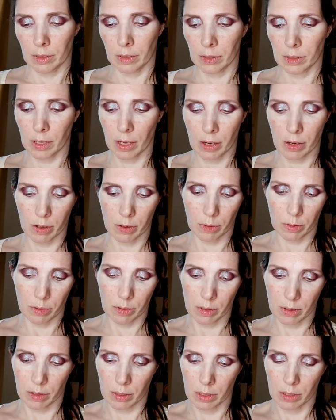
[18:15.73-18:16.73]
So,
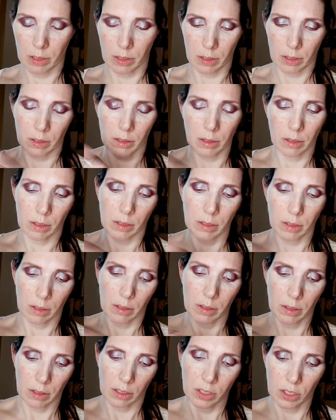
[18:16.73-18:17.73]

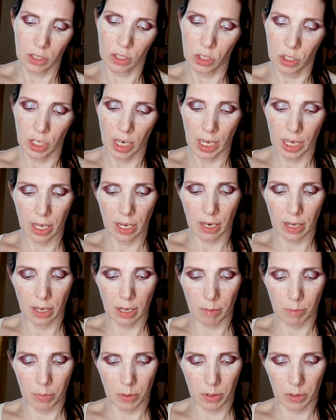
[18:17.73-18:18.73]
shake it
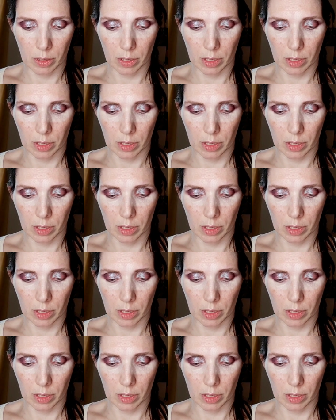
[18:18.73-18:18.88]
up.